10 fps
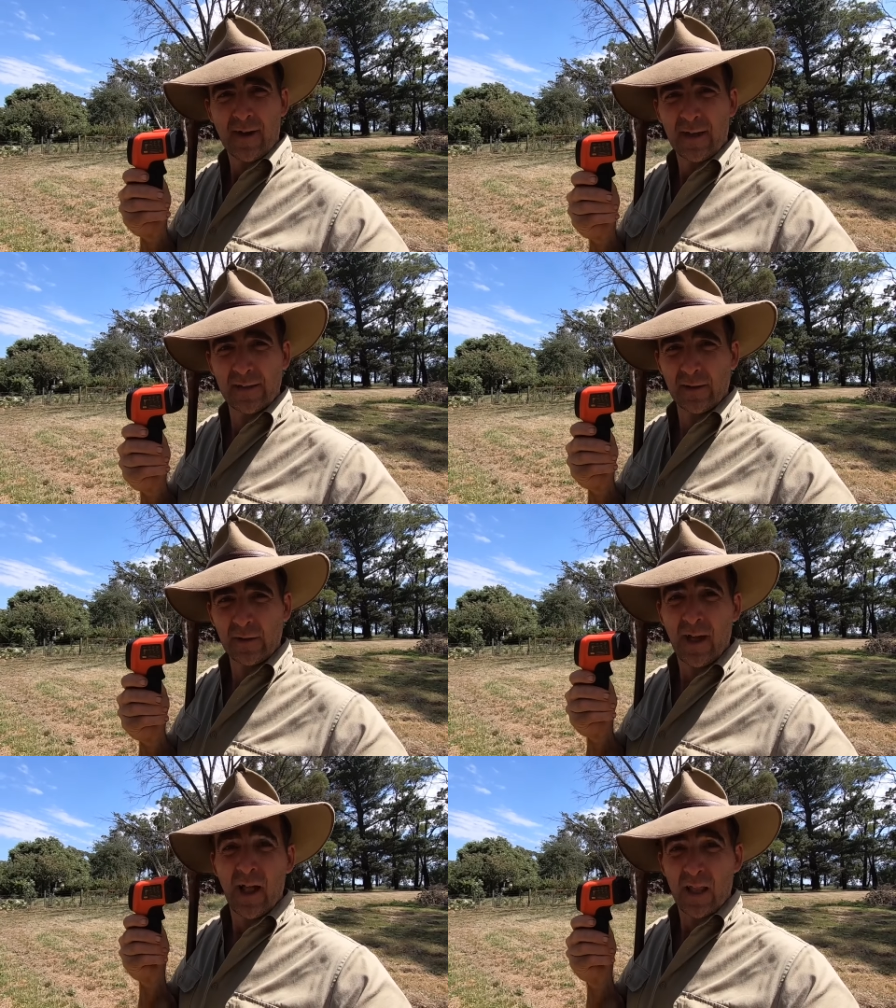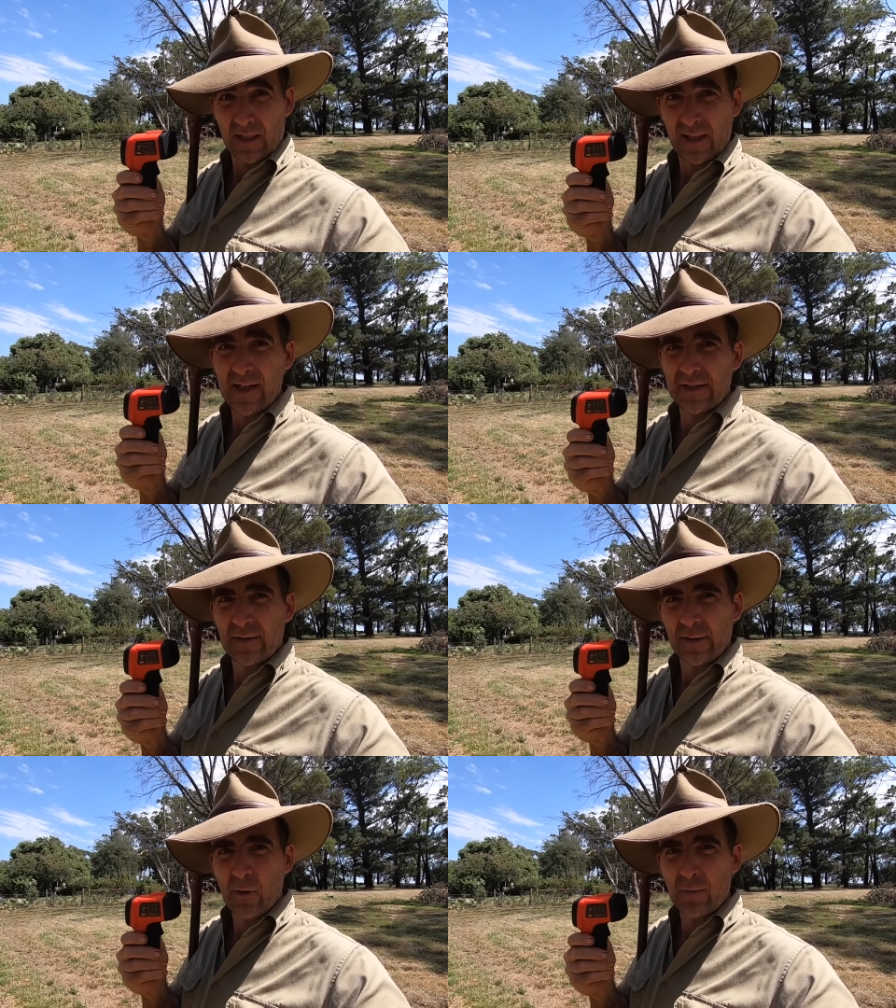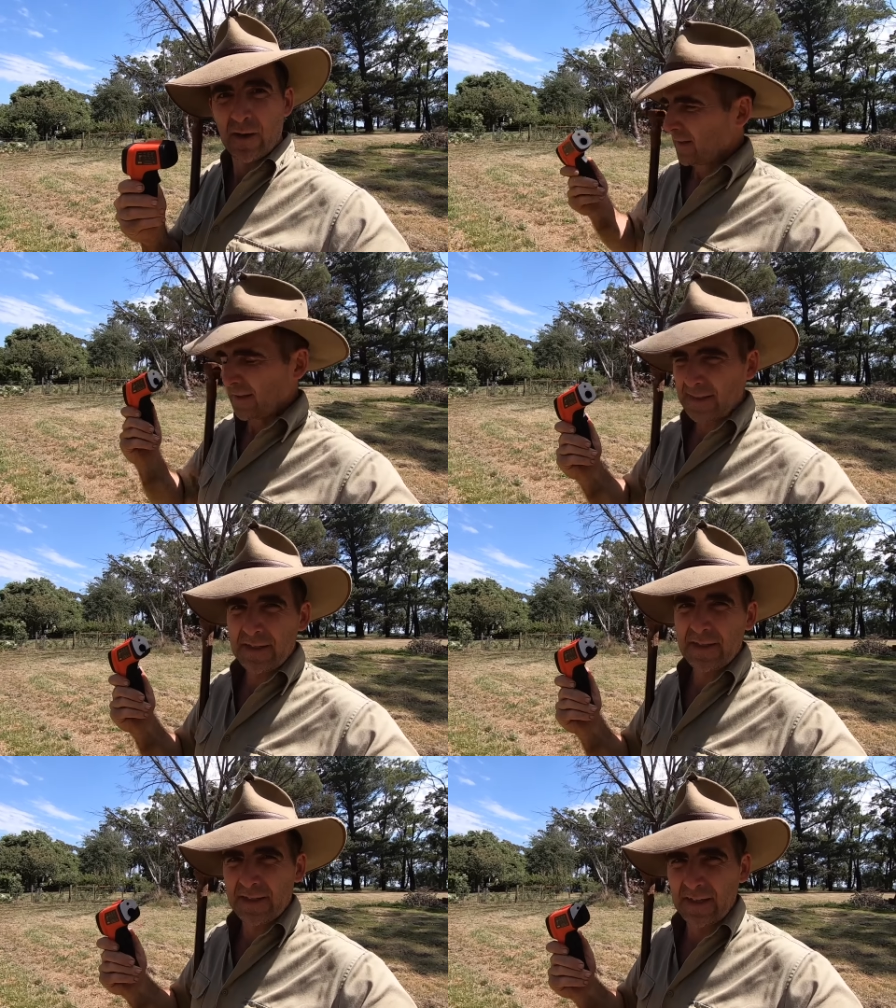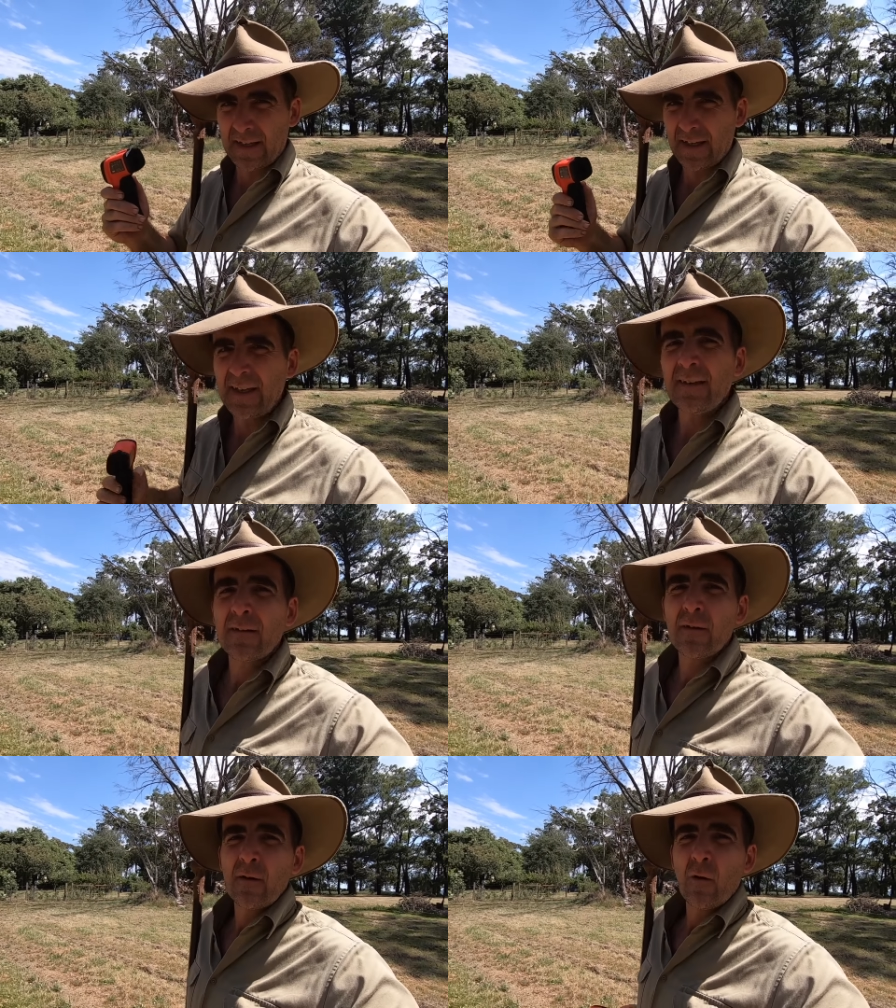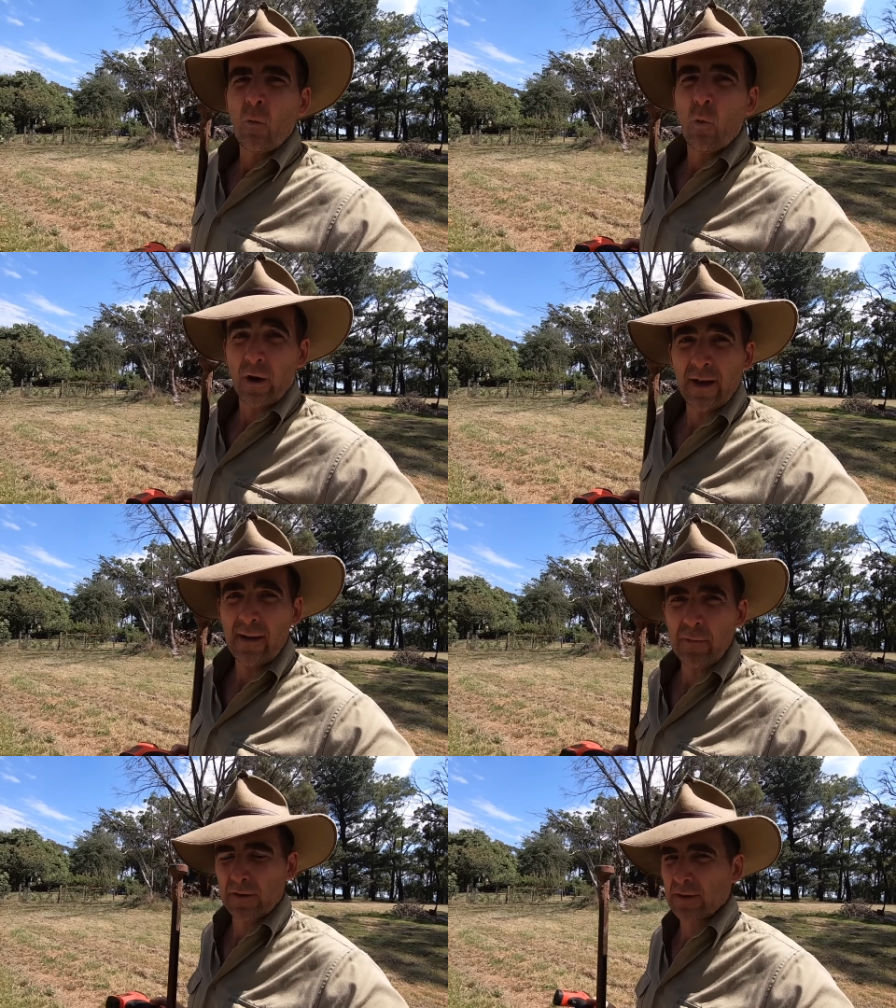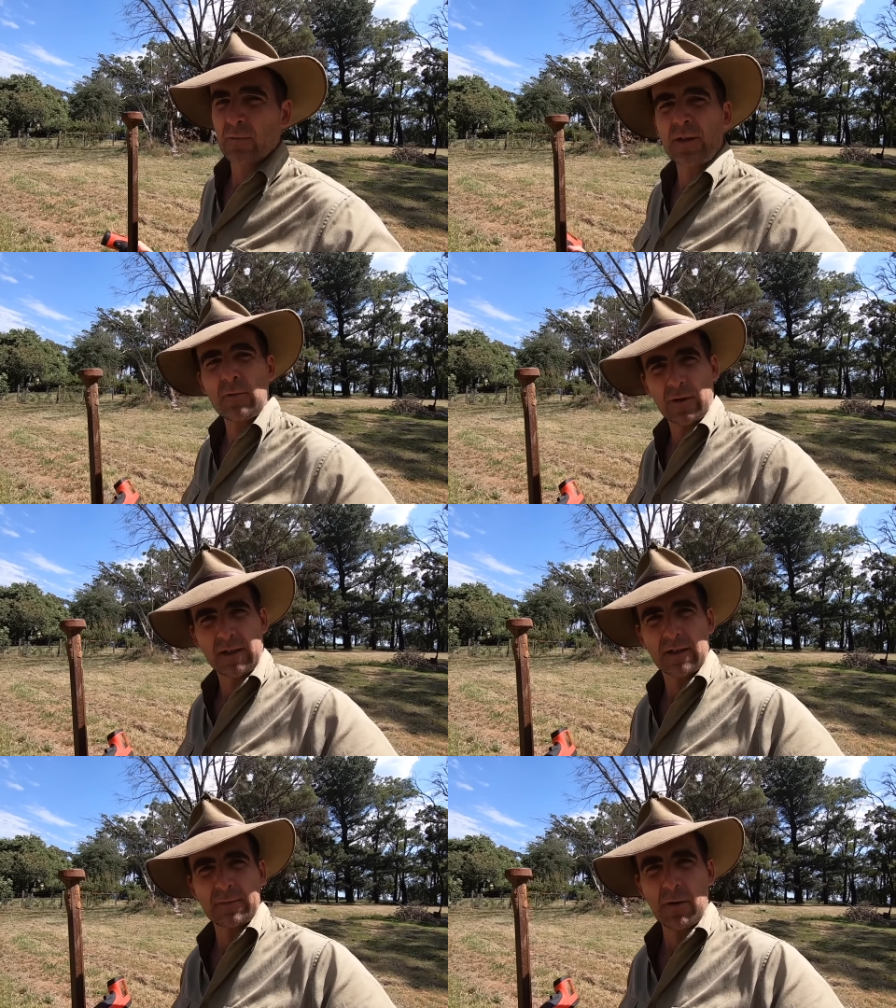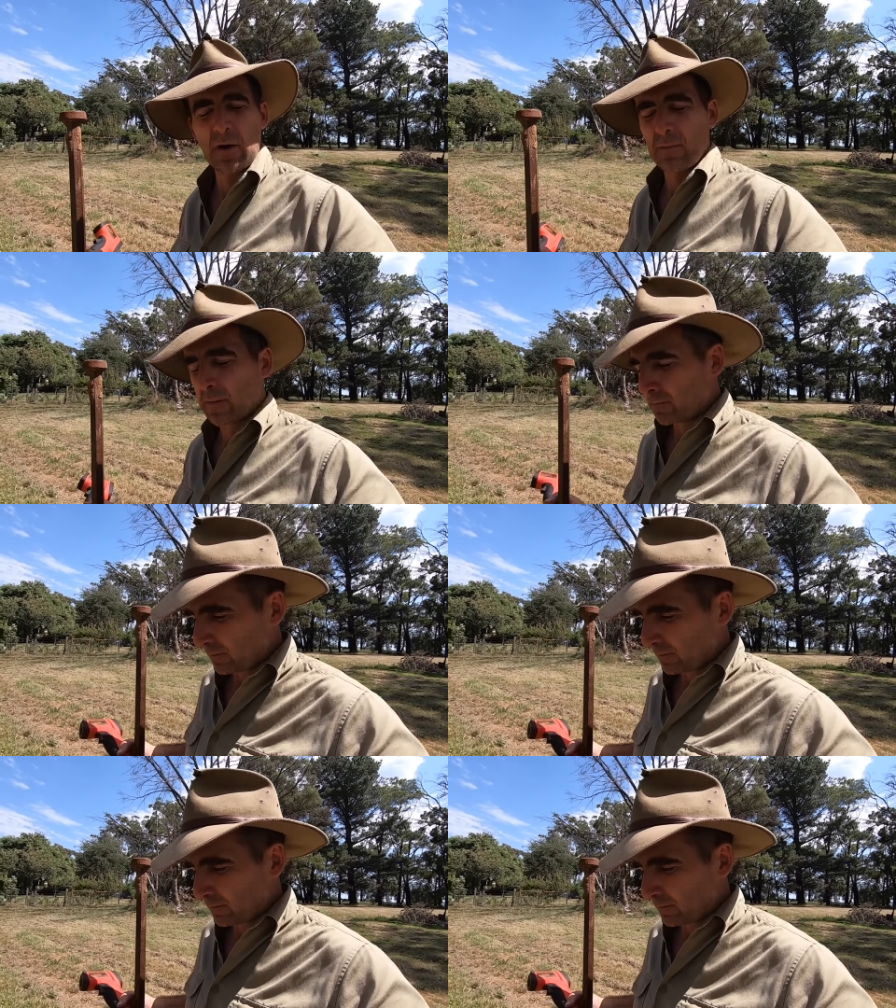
a little laser thermometer. Let's see what happens with a quick experiment.